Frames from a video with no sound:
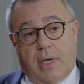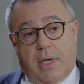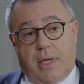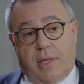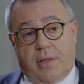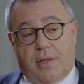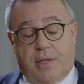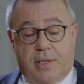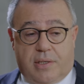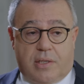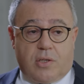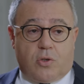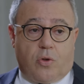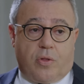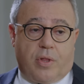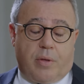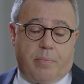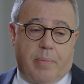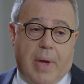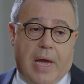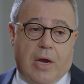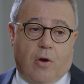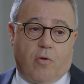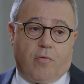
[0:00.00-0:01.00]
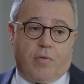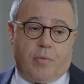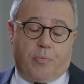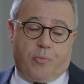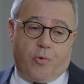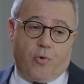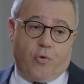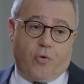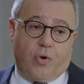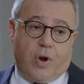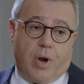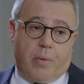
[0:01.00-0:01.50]
This is on the back of a
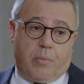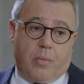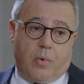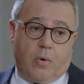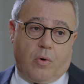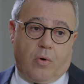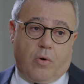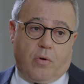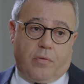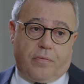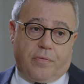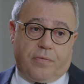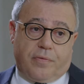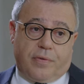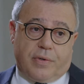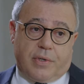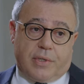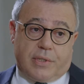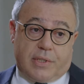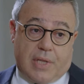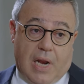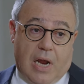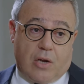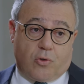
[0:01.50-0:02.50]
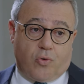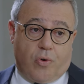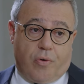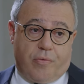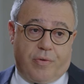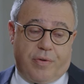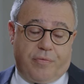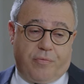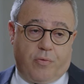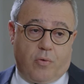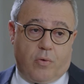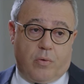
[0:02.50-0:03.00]
program of uh, structural
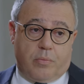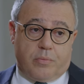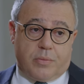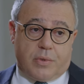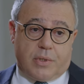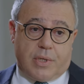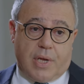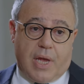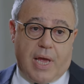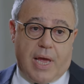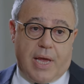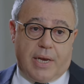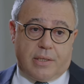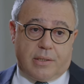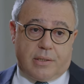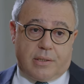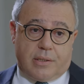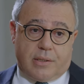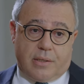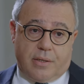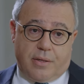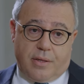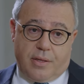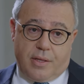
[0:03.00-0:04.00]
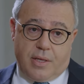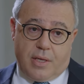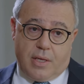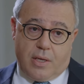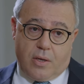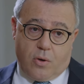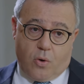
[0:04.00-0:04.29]
reforms and the